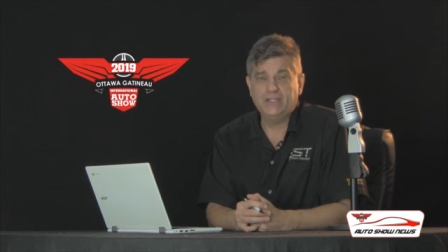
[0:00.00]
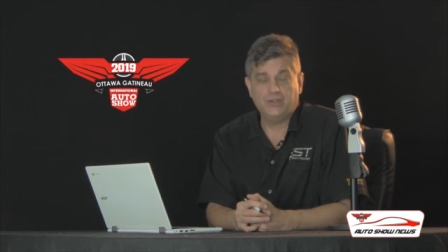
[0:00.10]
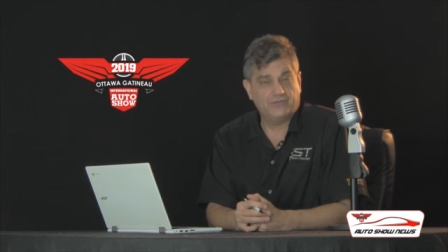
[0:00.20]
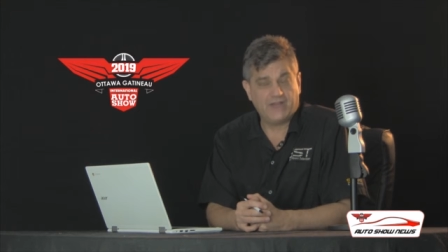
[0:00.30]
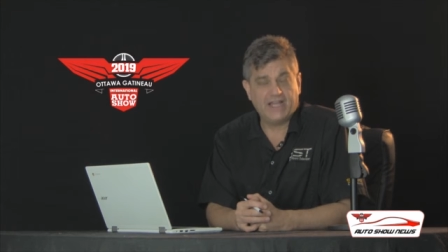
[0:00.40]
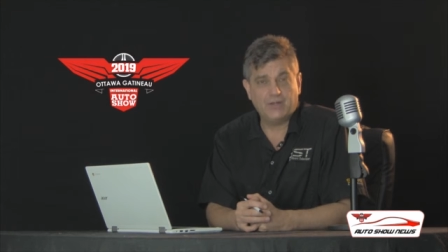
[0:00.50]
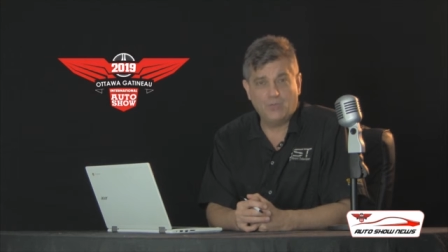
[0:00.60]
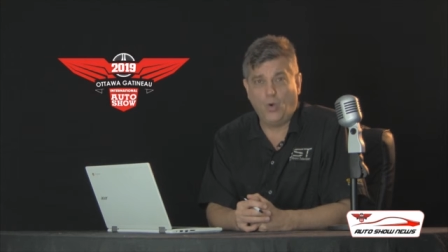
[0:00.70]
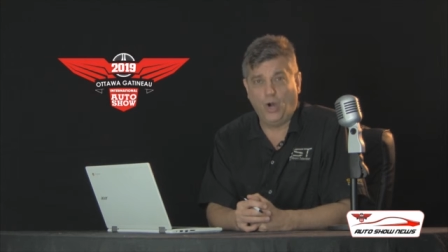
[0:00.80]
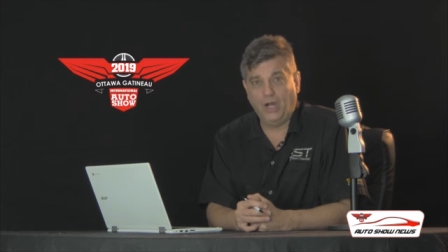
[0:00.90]
You can find out
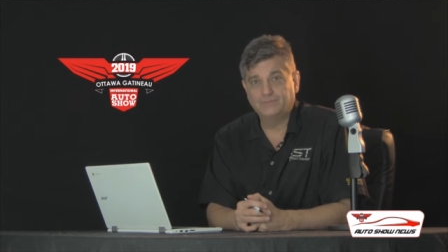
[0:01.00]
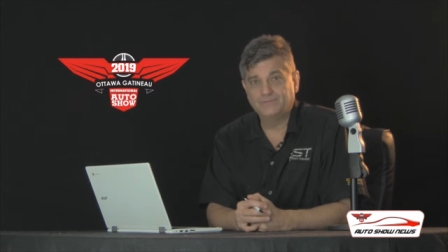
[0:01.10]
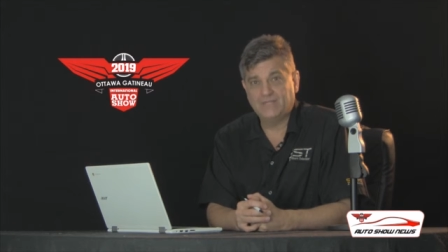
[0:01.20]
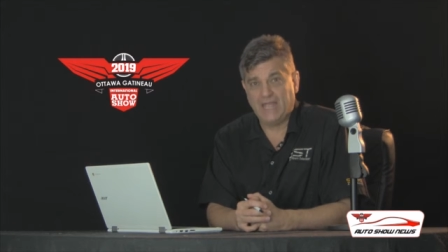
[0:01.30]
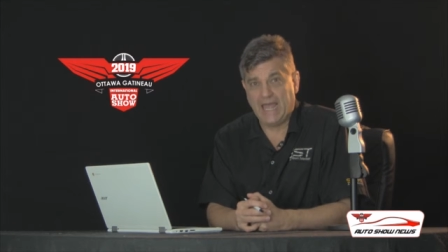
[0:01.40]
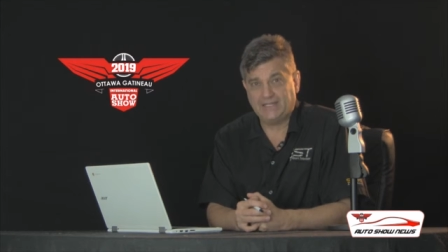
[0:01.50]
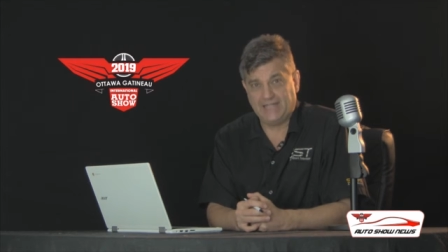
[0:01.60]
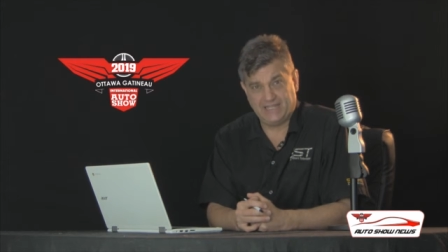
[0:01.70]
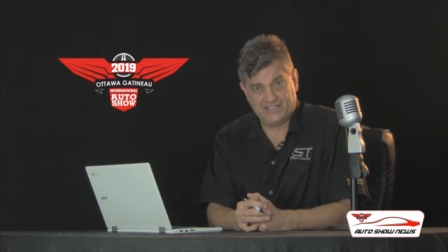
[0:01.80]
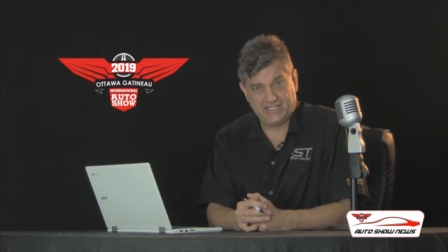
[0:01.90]
more at
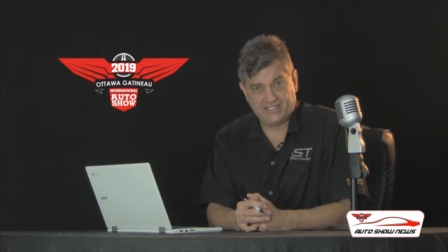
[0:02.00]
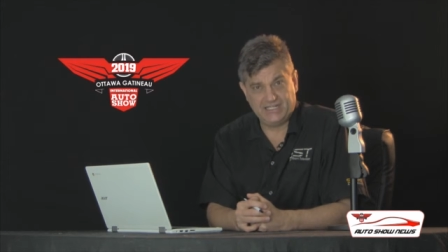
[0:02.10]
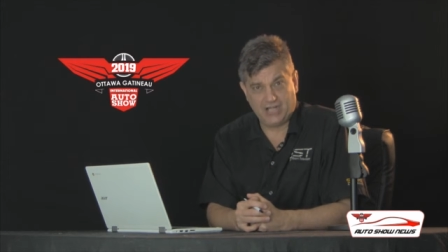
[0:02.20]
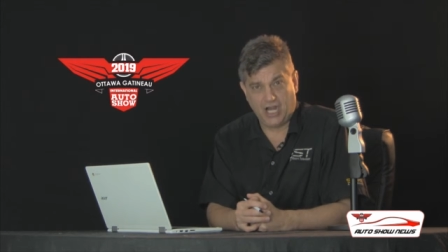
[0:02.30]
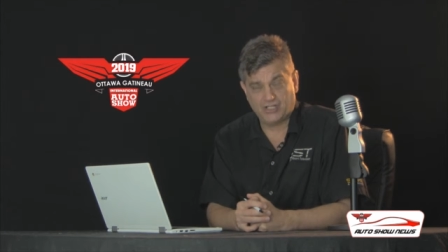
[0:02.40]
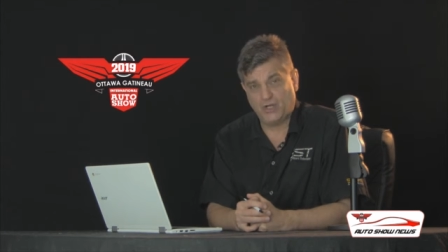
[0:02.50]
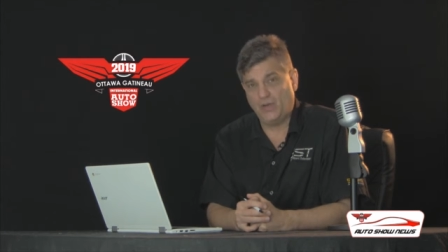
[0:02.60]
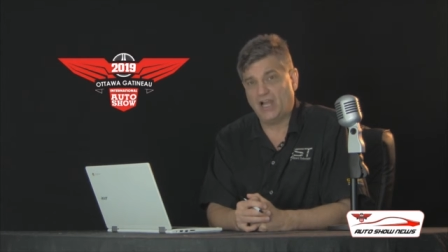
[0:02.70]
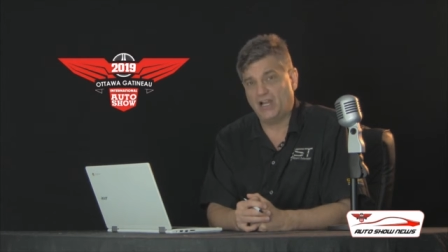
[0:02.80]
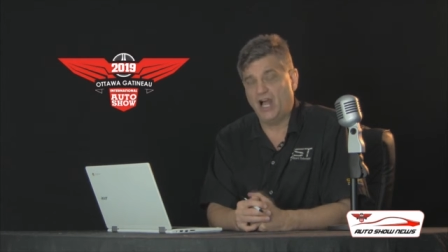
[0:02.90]

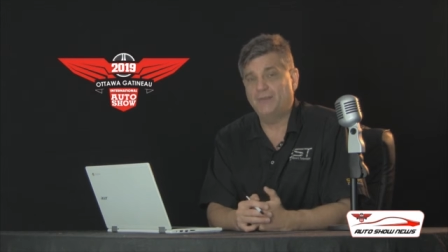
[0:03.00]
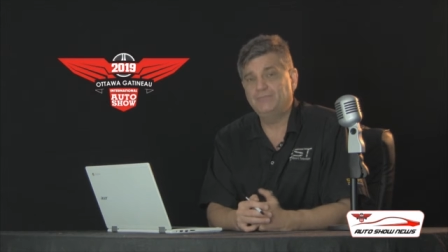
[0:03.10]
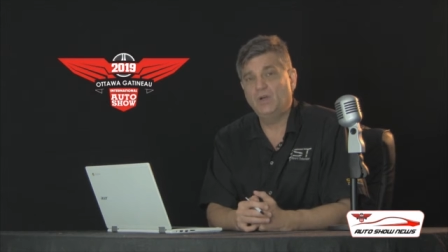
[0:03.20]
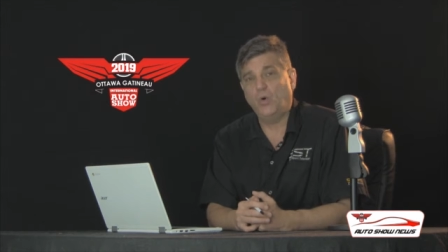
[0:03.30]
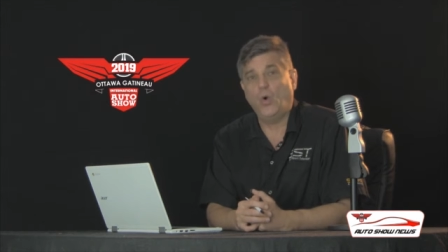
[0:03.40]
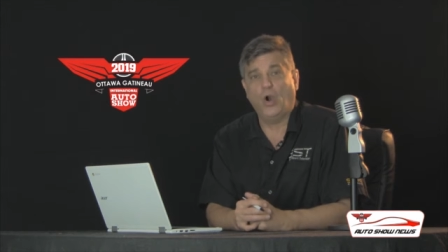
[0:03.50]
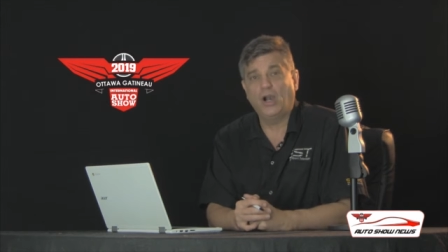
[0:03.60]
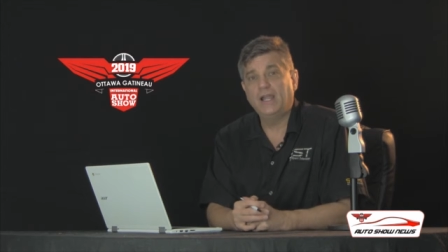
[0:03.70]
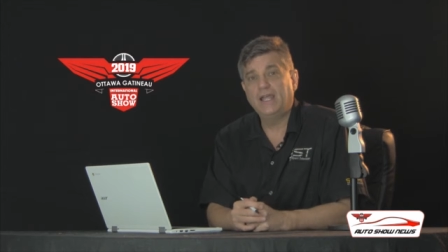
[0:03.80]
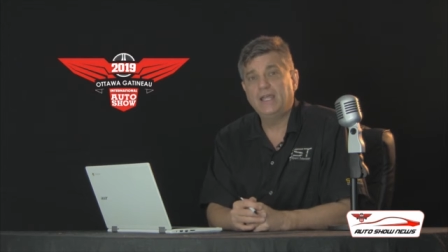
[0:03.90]
sstcarshow.com
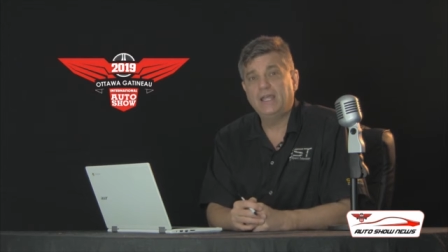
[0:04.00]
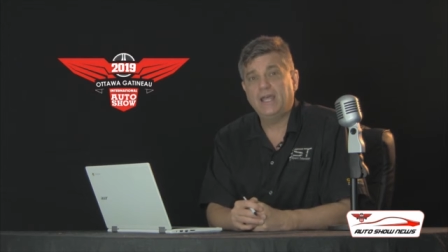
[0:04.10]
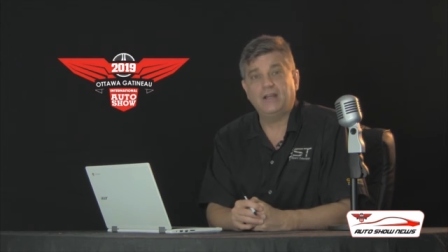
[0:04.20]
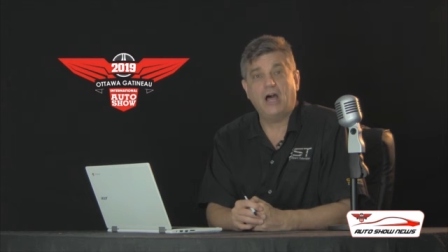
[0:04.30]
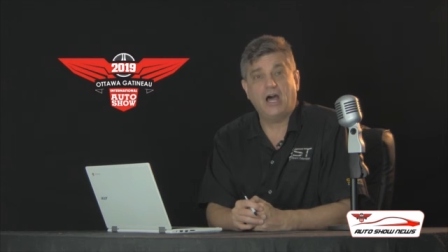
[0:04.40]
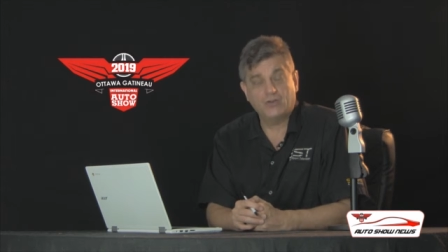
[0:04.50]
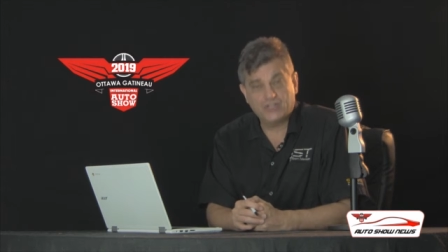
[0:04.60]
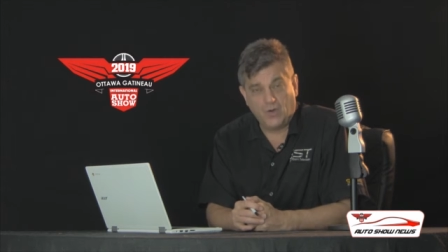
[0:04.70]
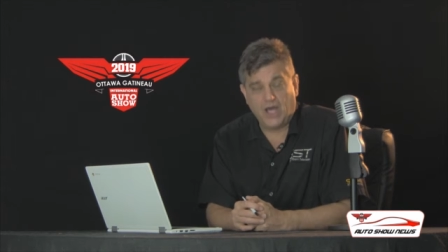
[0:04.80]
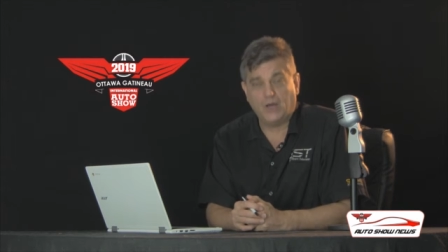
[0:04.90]
or at
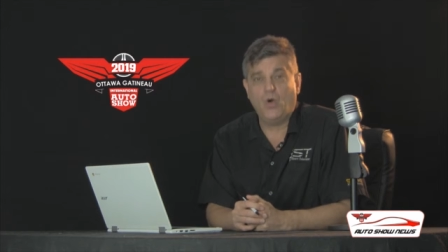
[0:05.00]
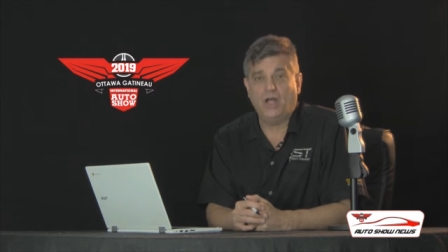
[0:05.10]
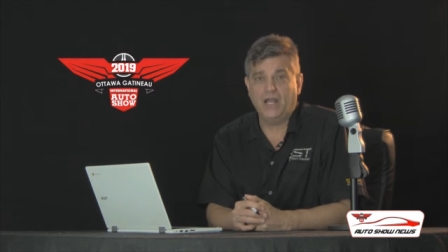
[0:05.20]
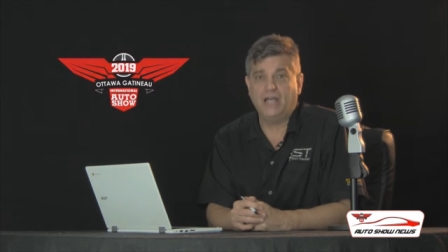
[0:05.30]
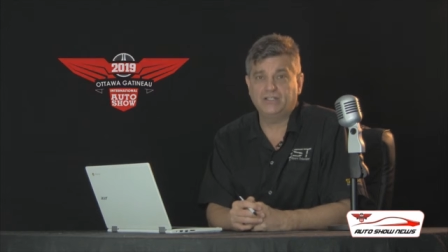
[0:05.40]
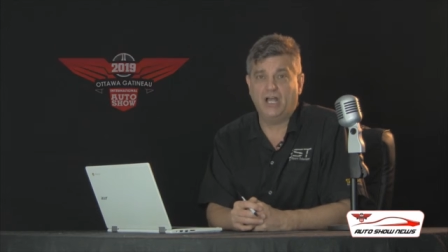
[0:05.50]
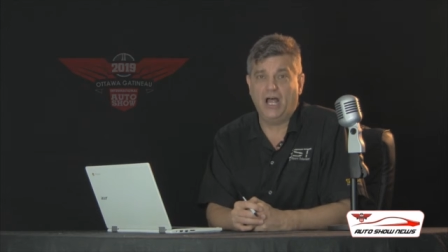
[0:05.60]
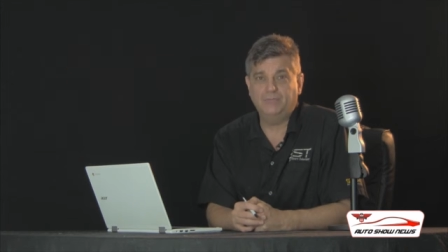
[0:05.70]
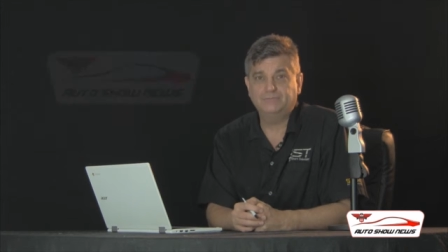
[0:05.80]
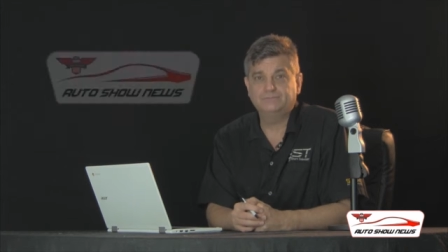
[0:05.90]

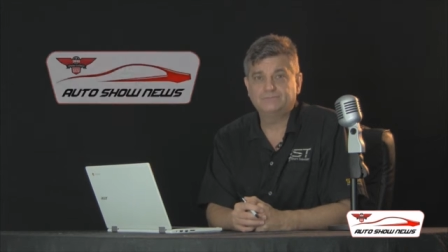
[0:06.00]
autoshowottawa.com.